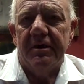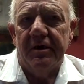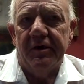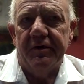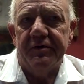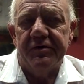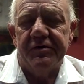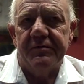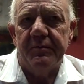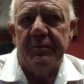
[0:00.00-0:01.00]
I
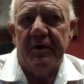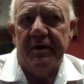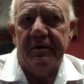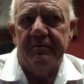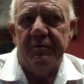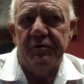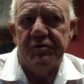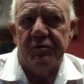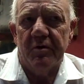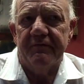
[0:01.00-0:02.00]

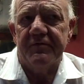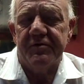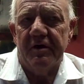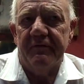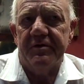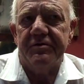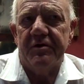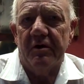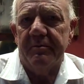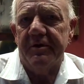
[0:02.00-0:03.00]
used to work for Salvation
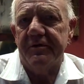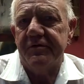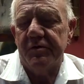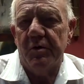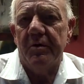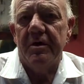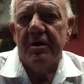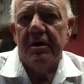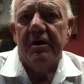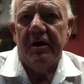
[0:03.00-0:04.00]
Army, and so
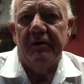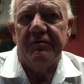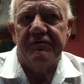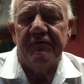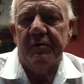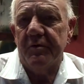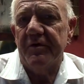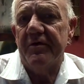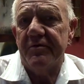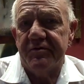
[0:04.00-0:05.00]
I was familiar
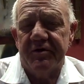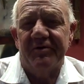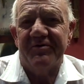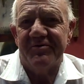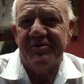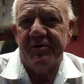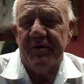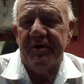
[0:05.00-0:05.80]
with other shelters here.